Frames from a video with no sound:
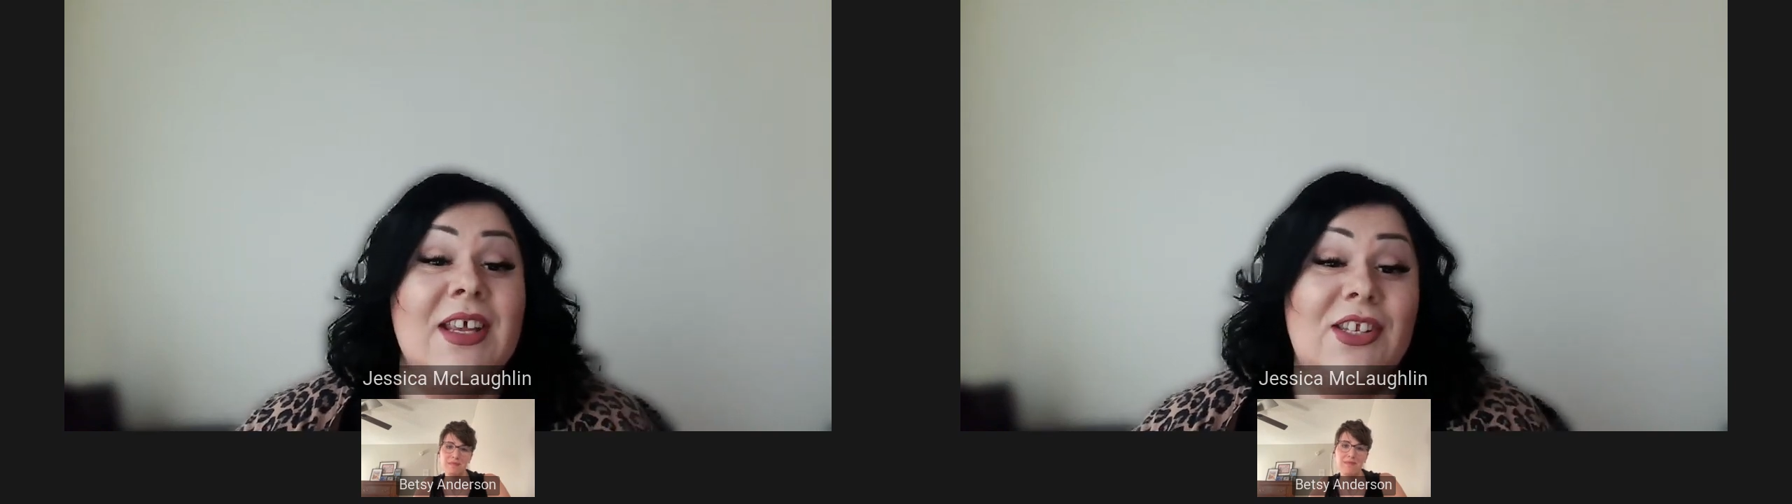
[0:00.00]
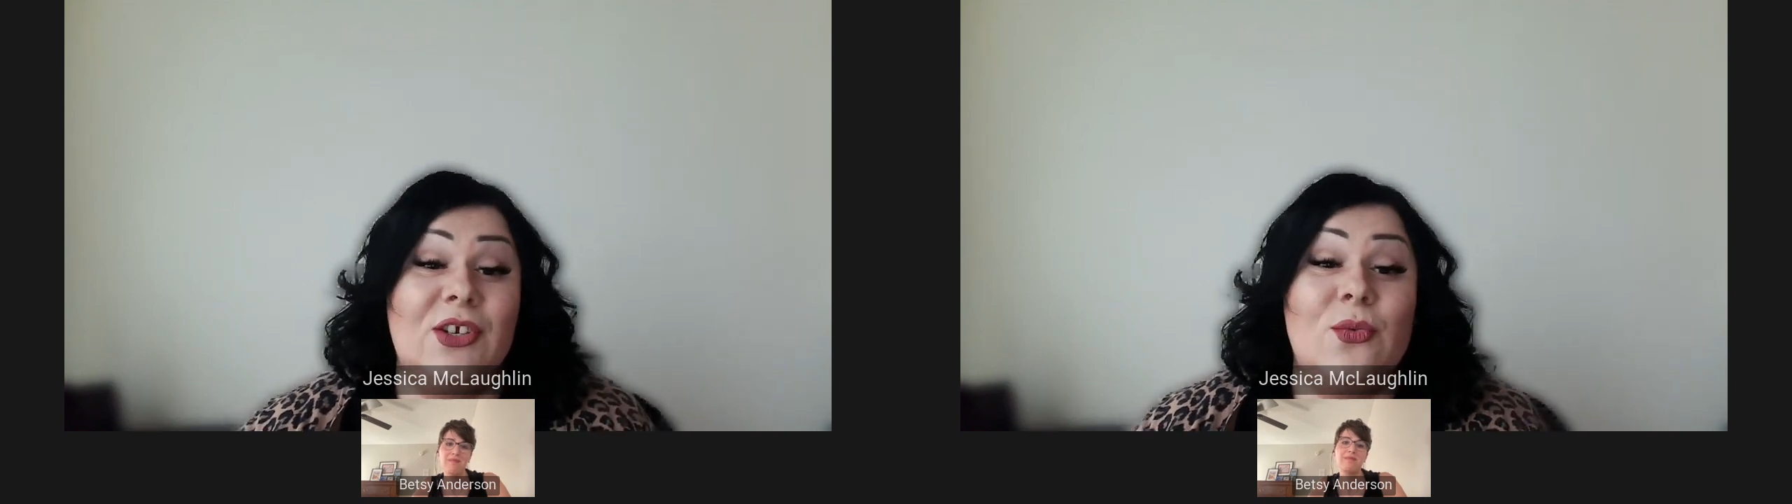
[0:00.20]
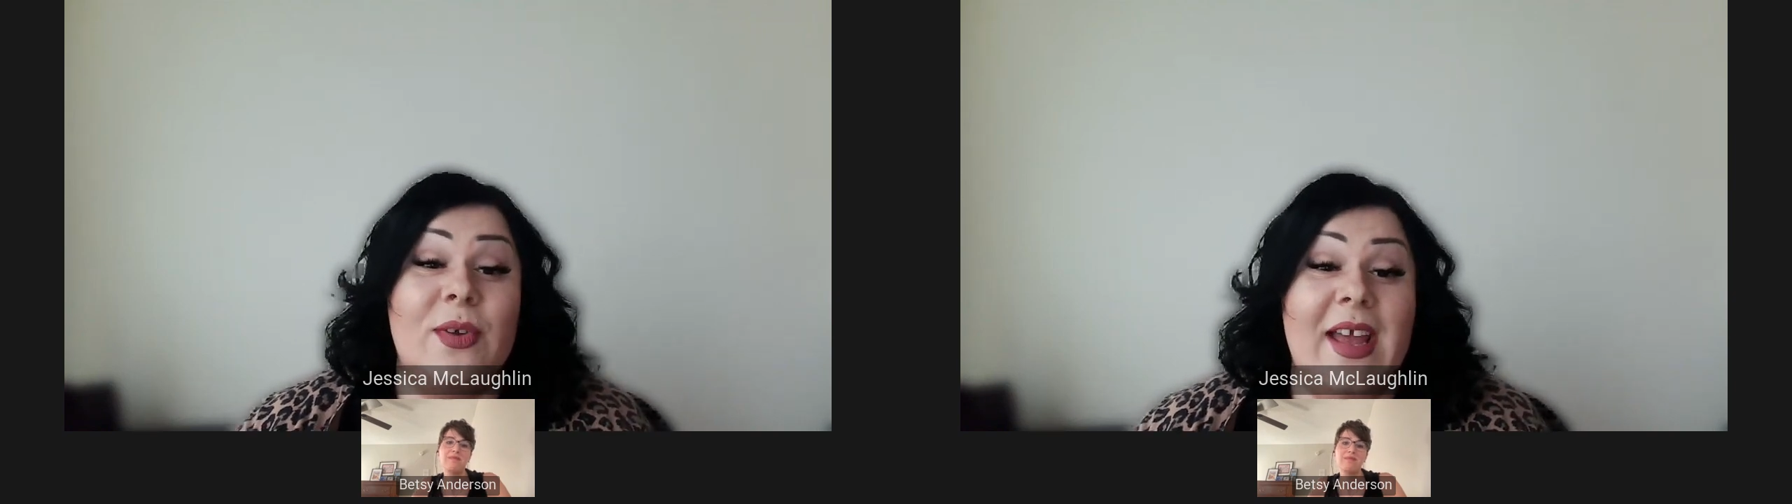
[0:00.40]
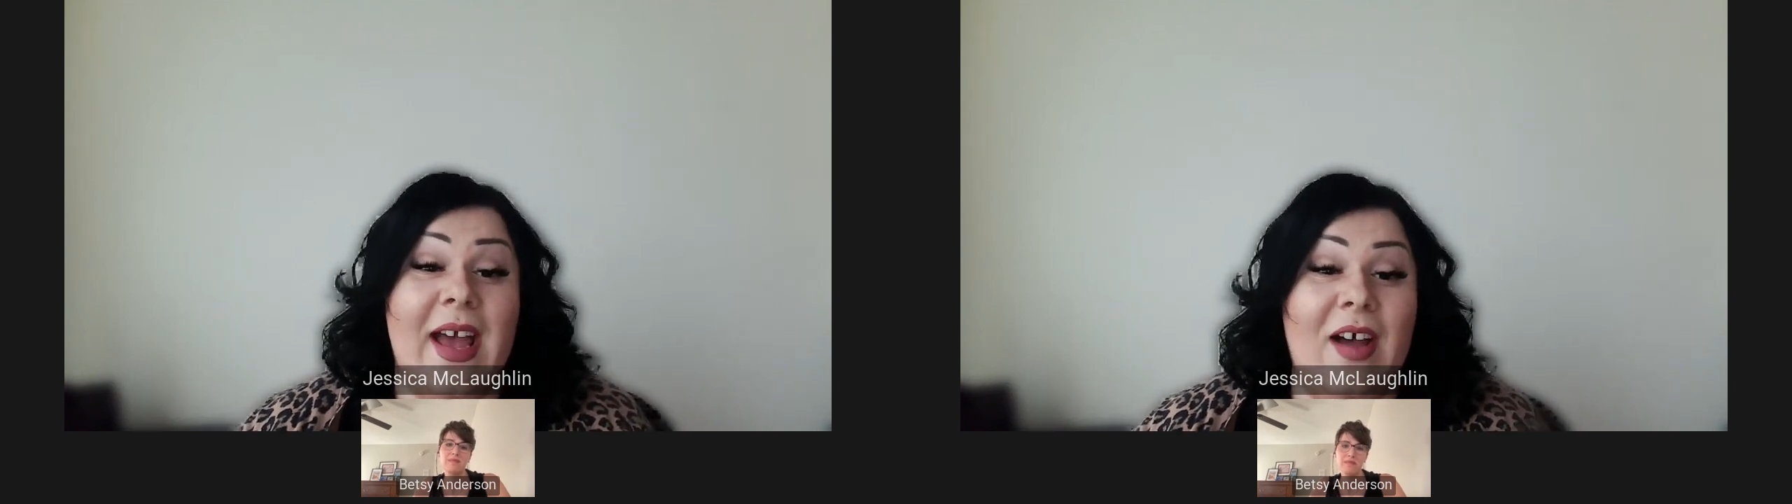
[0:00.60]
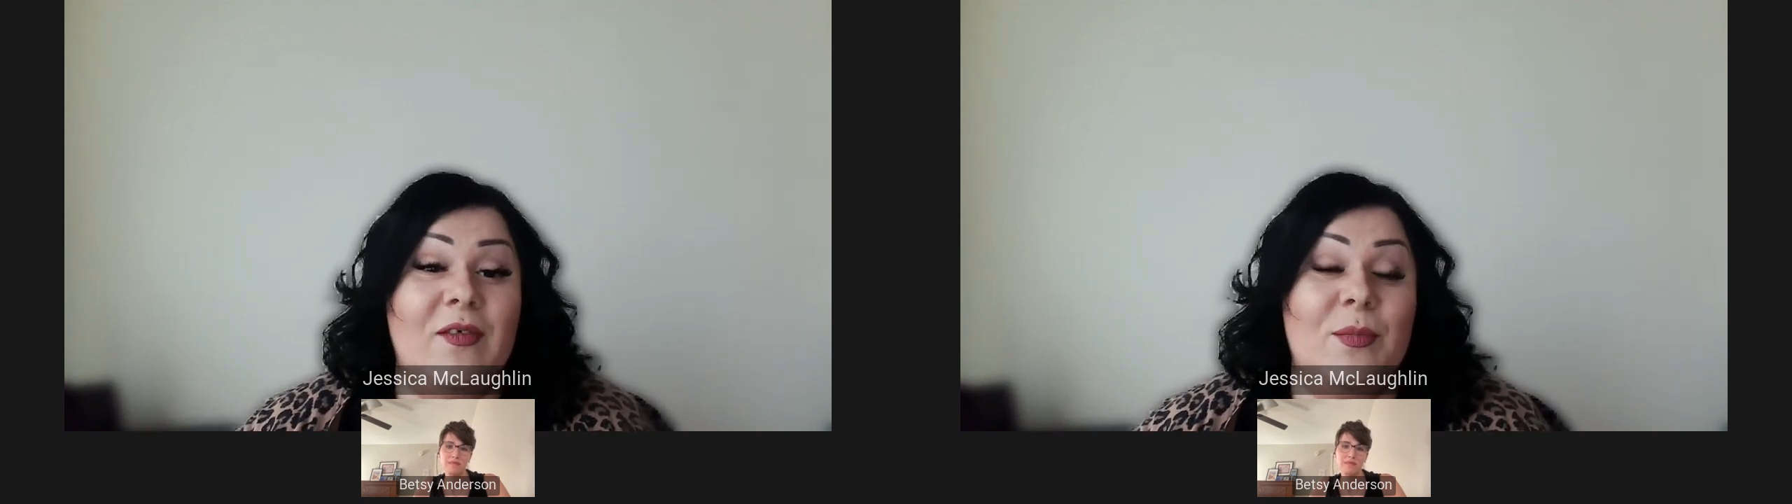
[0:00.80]
do we
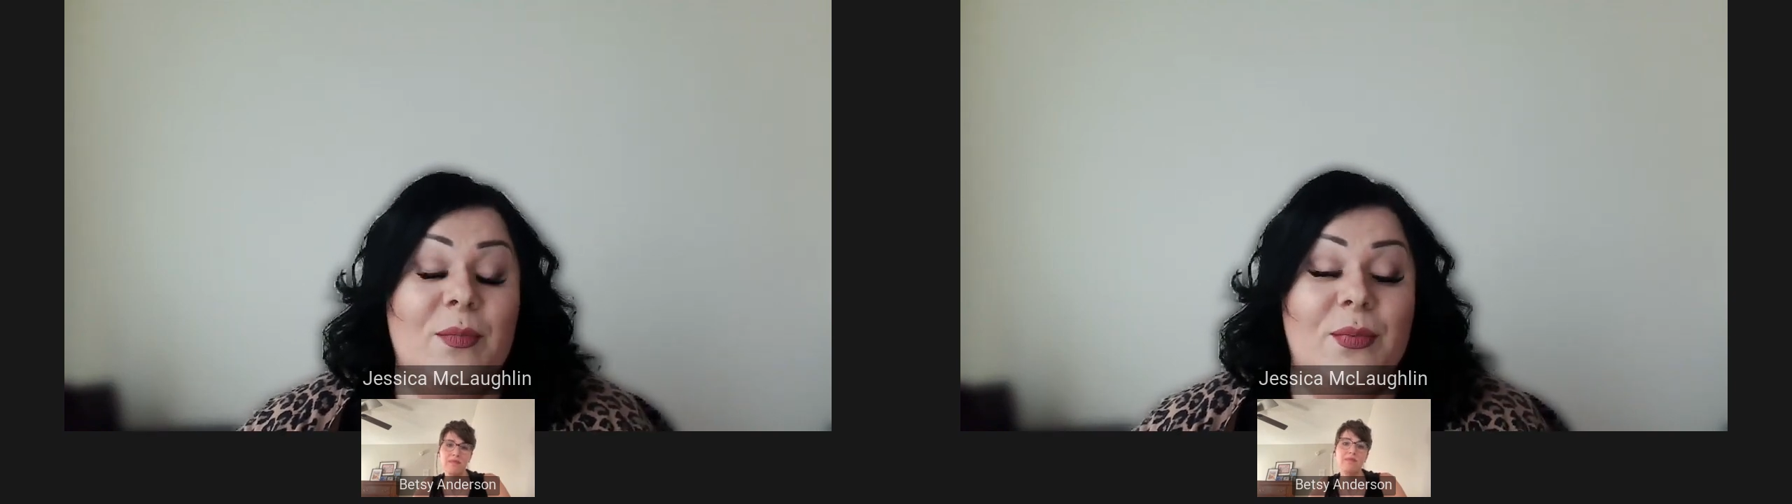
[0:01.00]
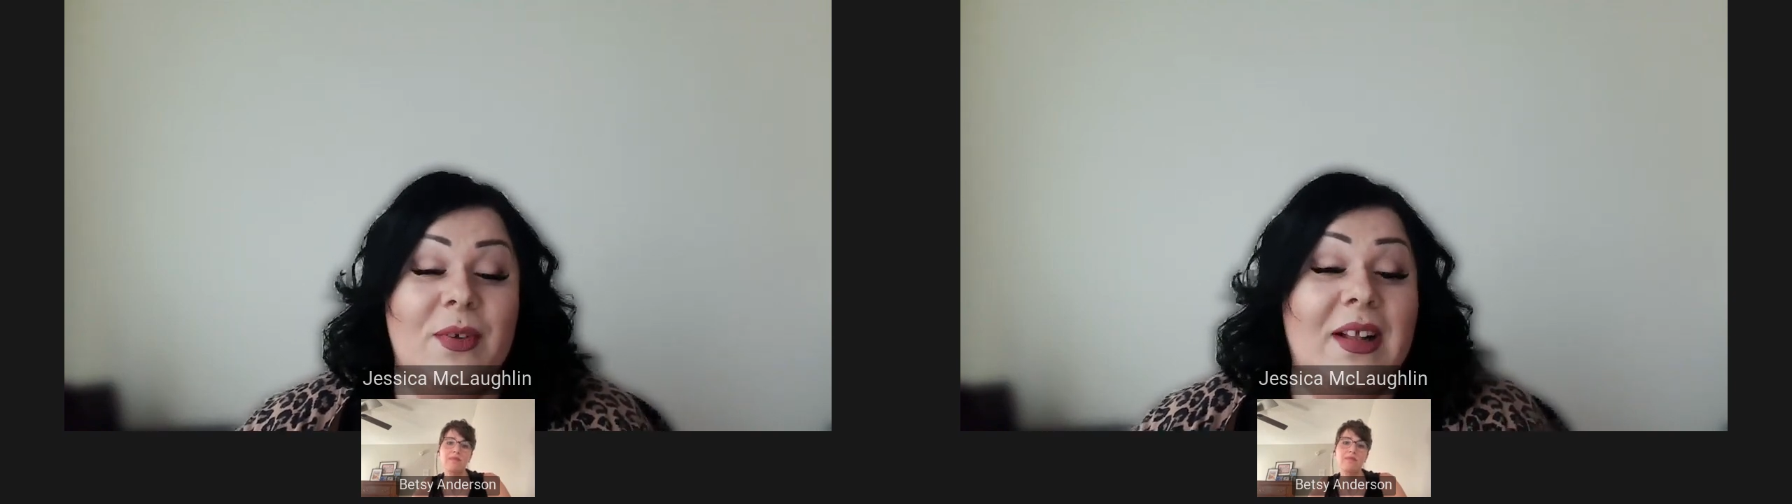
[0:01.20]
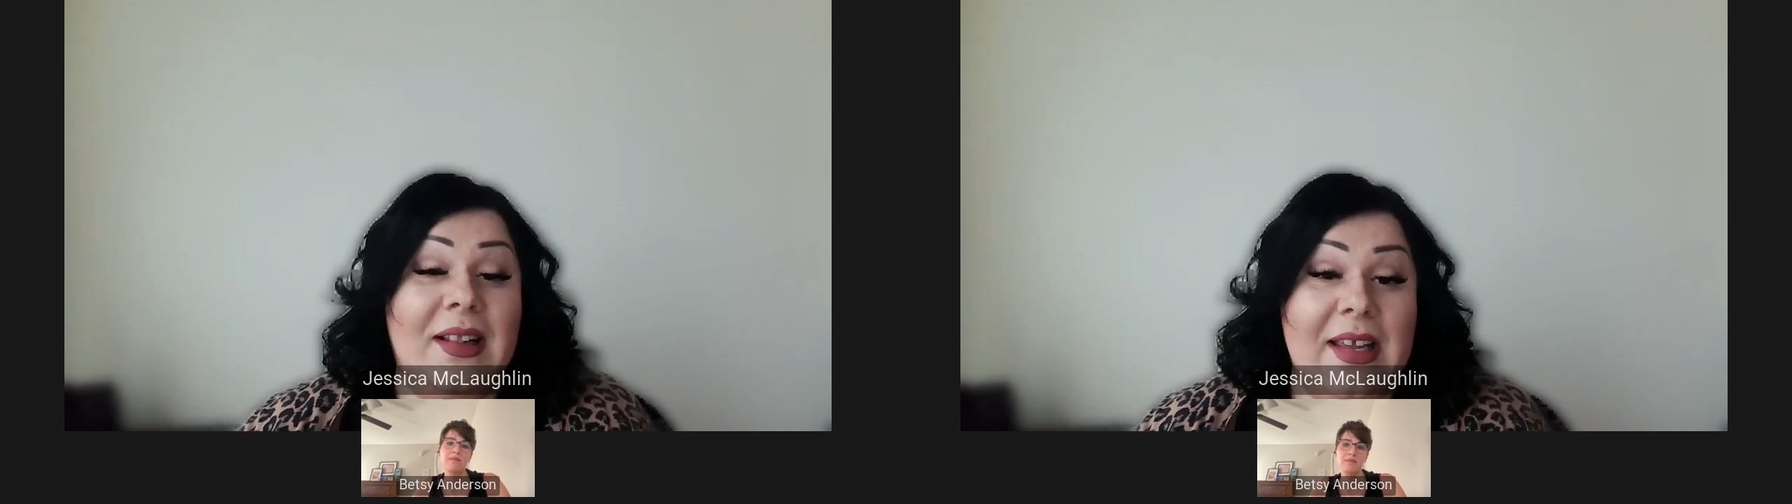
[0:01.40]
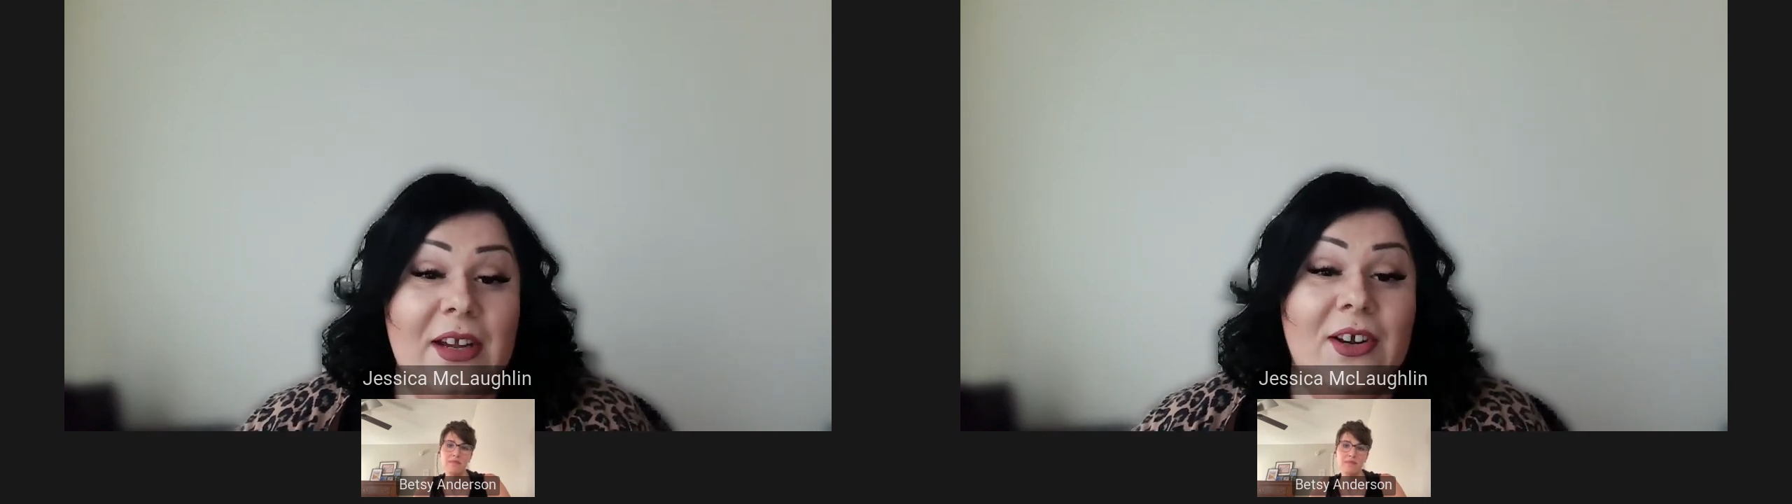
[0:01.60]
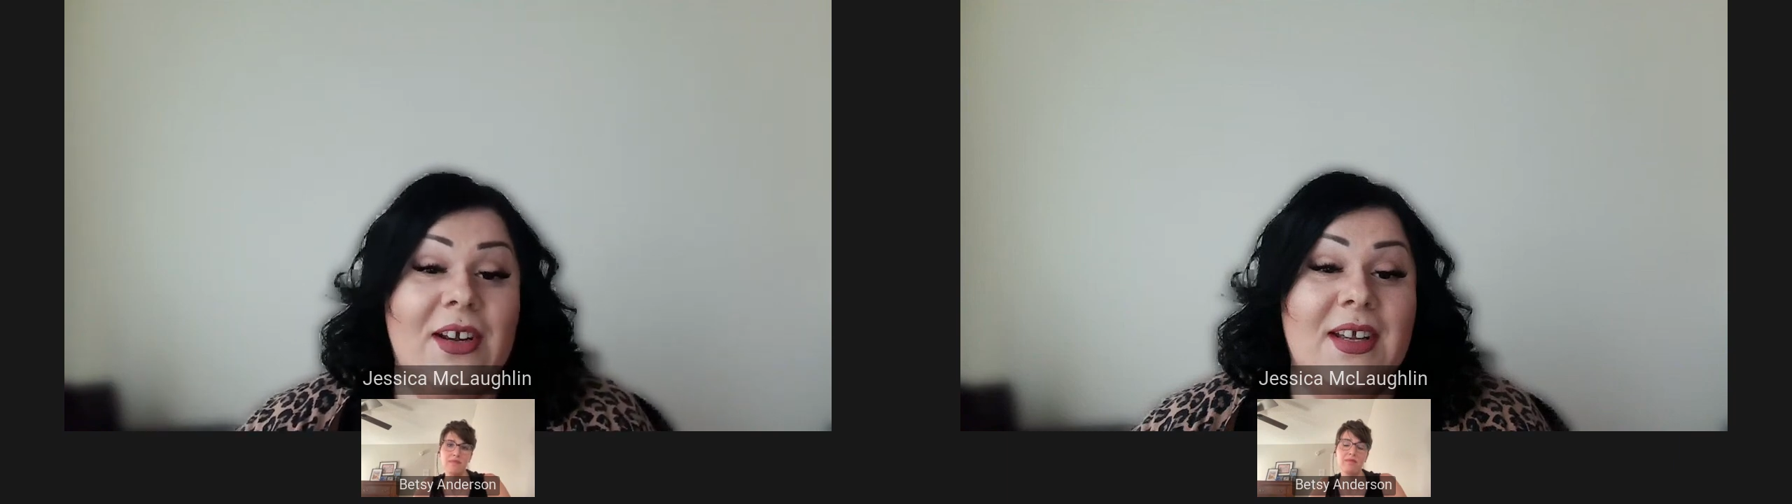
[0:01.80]
have a clear,